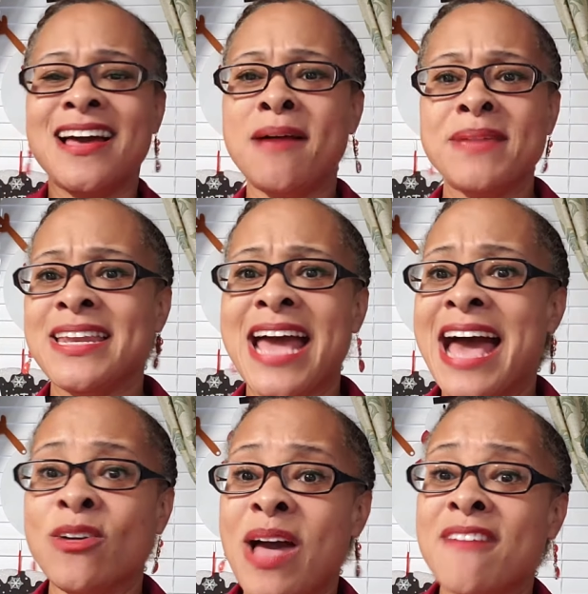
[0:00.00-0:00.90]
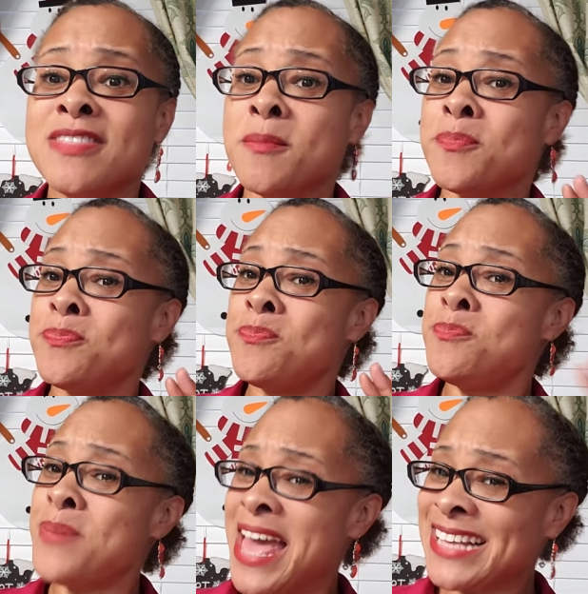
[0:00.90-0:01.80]
I mean, I don't have the
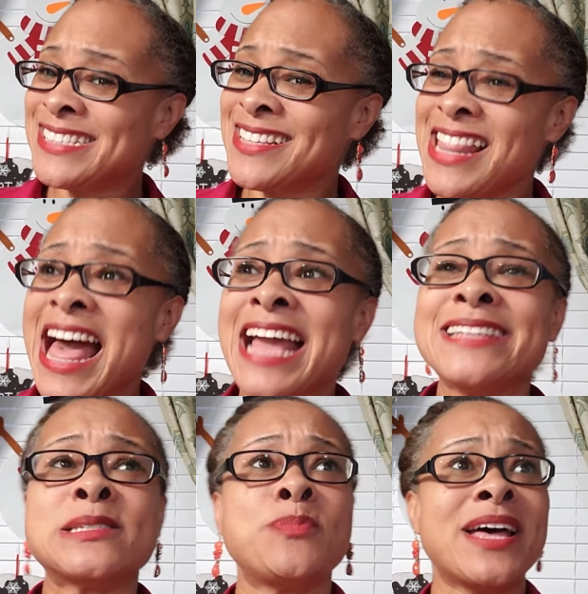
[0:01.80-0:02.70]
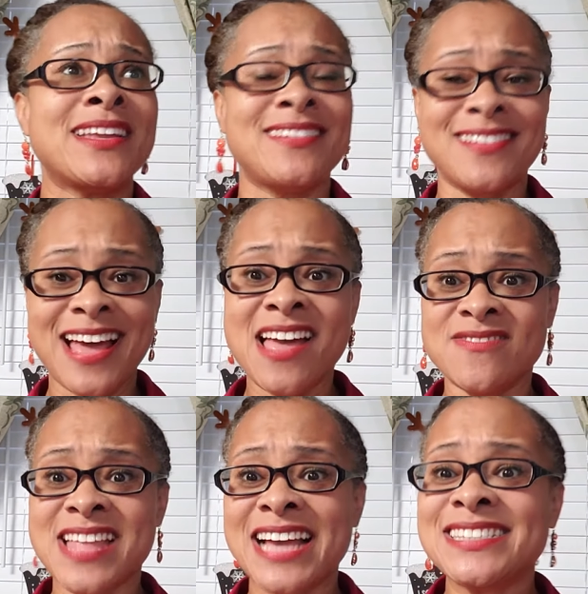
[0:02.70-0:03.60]
best lights, but I
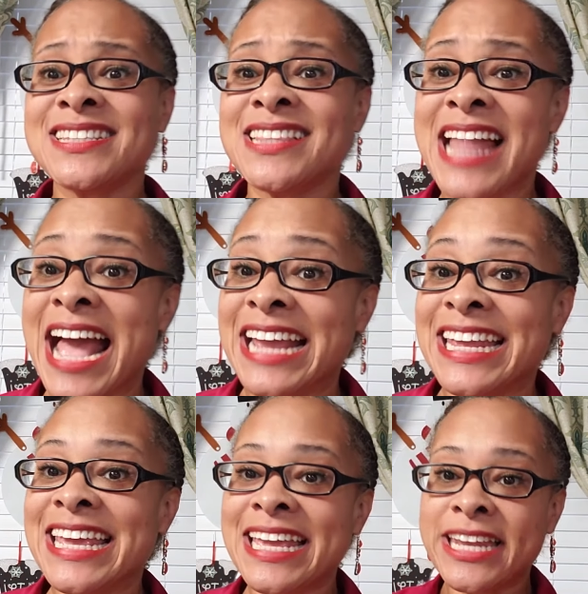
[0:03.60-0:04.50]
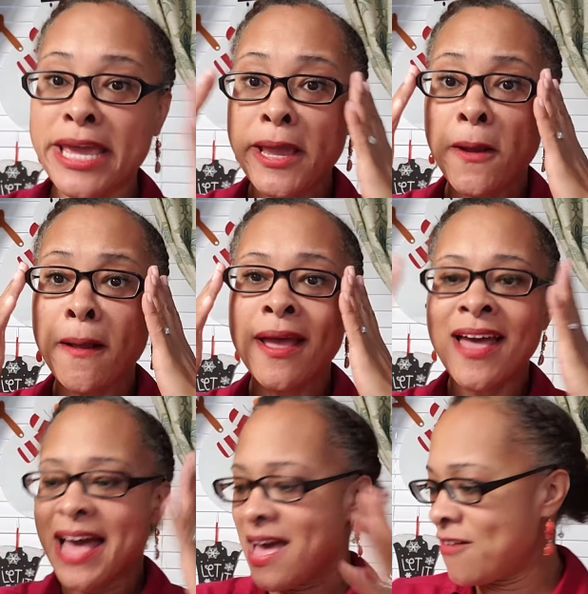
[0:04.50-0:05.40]
have nice lighting in here.
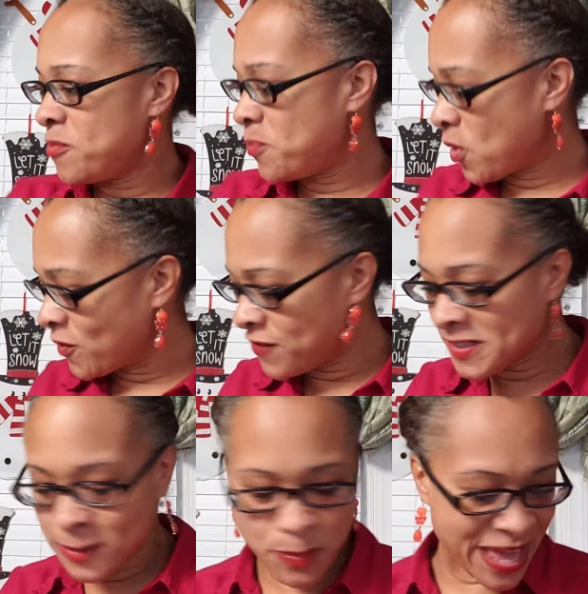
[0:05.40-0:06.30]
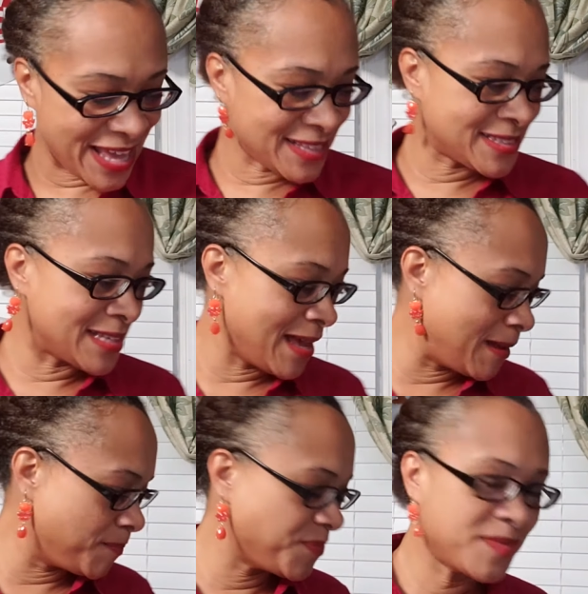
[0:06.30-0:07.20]
I have perfect space.
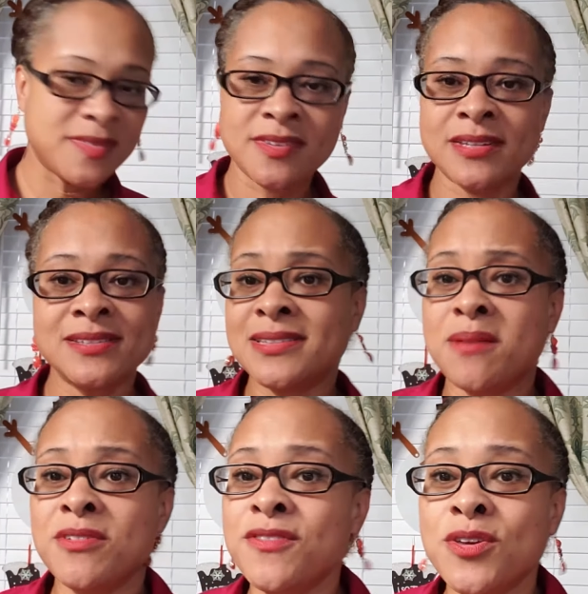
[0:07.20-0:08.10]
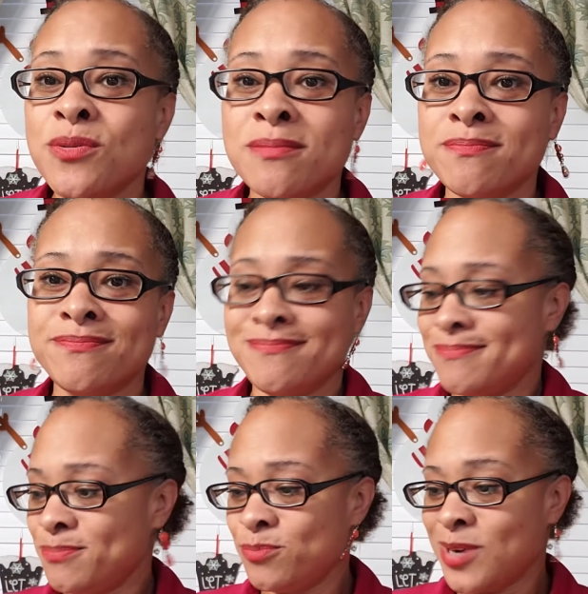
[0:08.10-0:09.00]
To some of you,
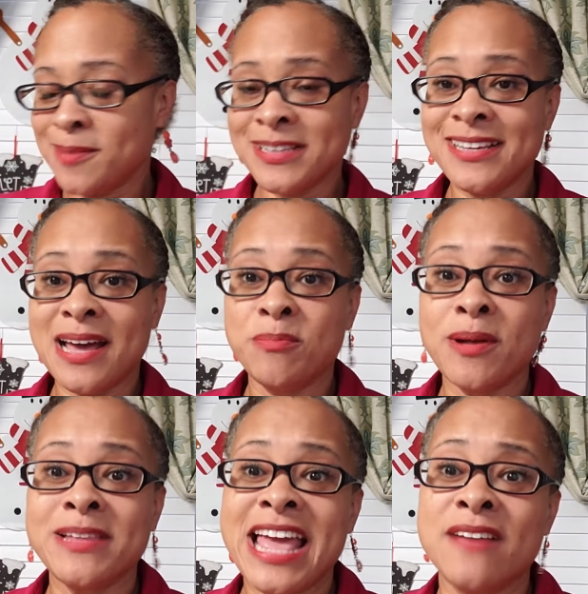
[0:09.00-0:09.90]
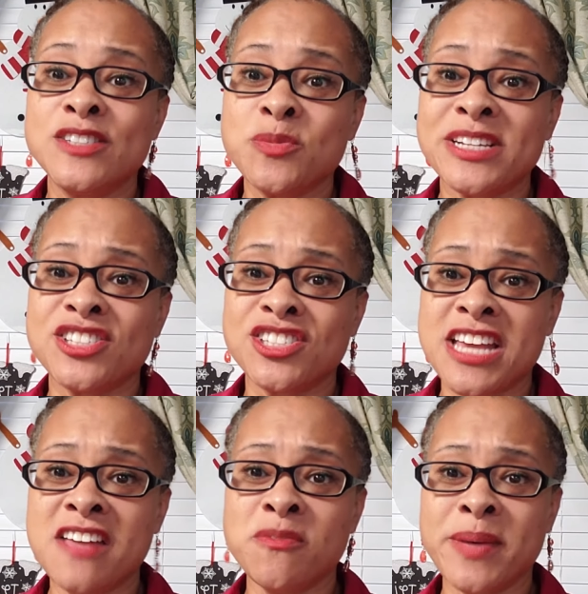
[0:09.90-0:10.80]
I probably have too much
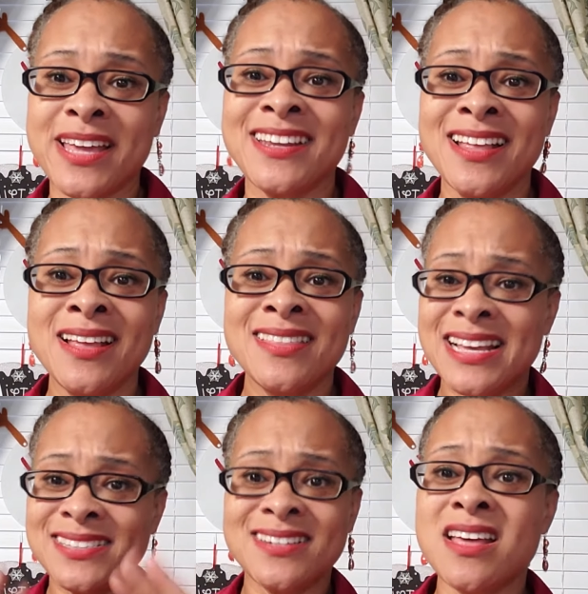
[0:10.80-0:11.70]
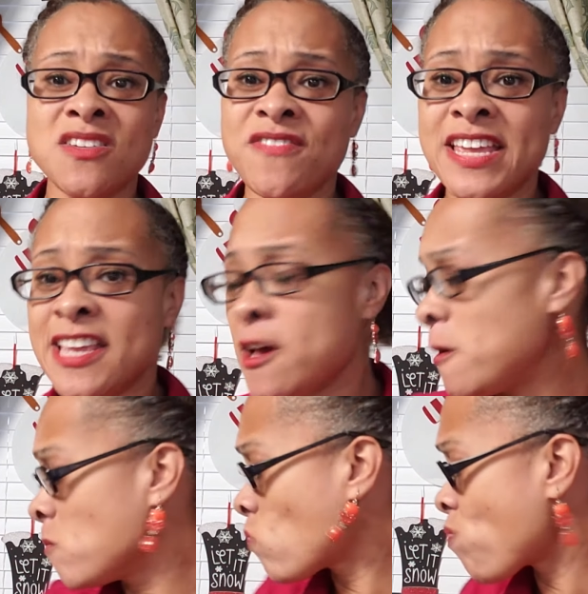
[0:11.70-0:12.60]
stuff, but that's another video.